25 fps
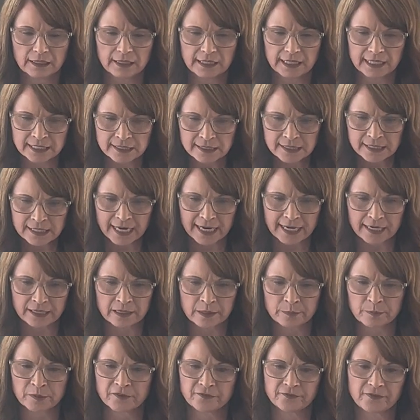Insight
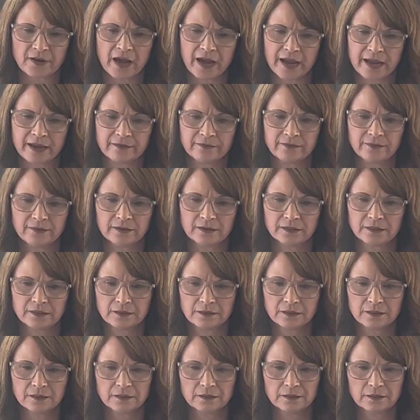number 5,
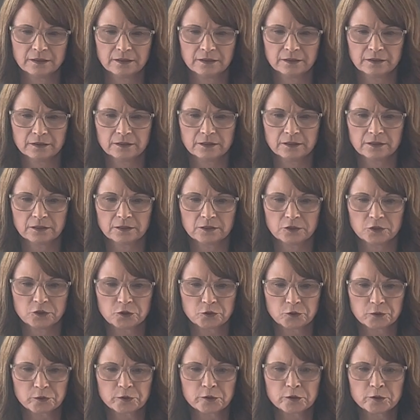
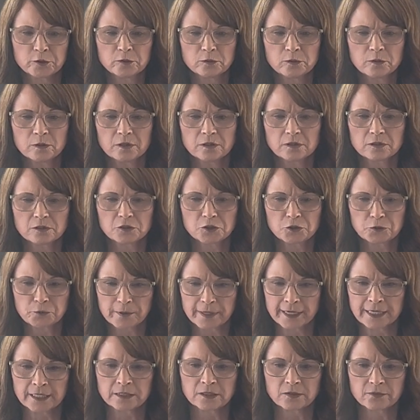true
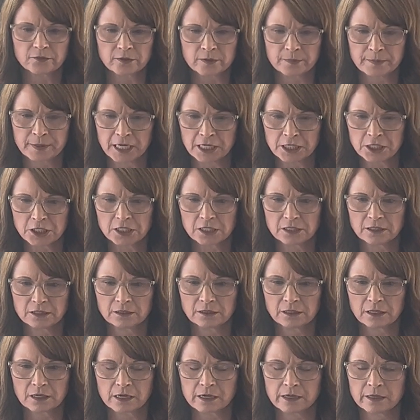
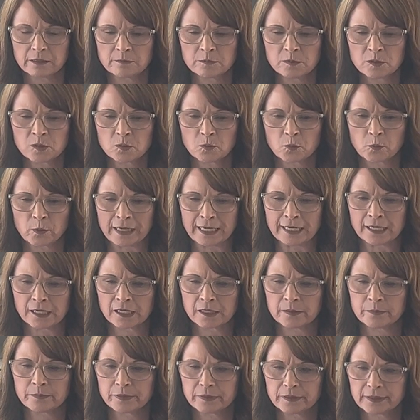transformation comes when a
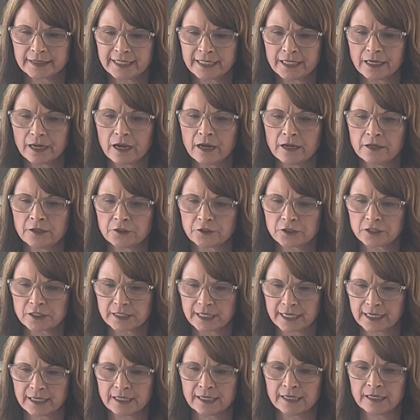complete
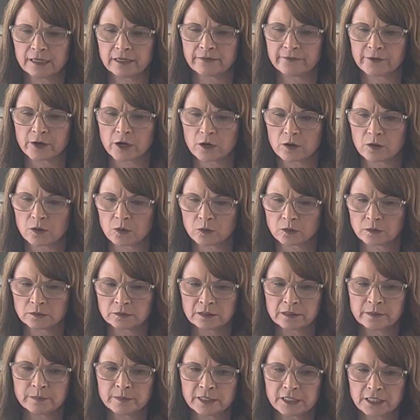understanding of our own
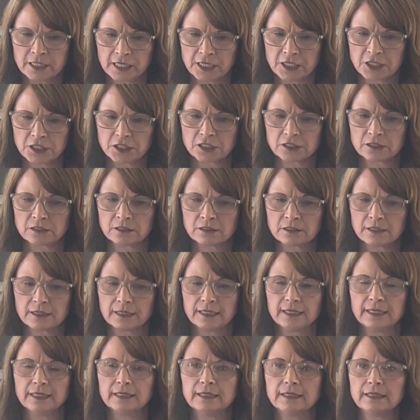limitations
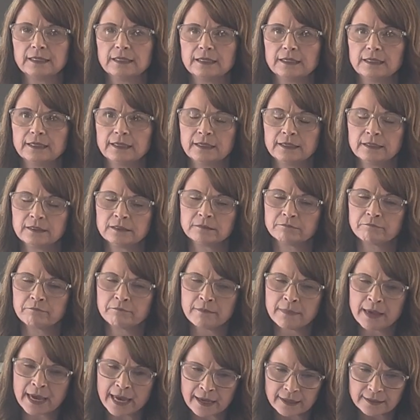is
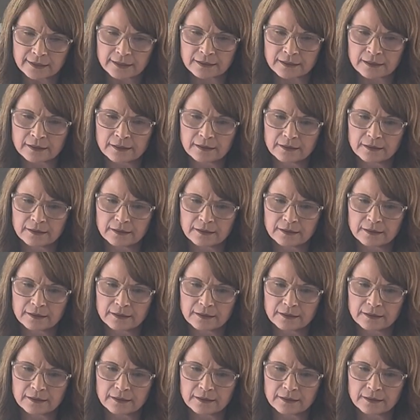met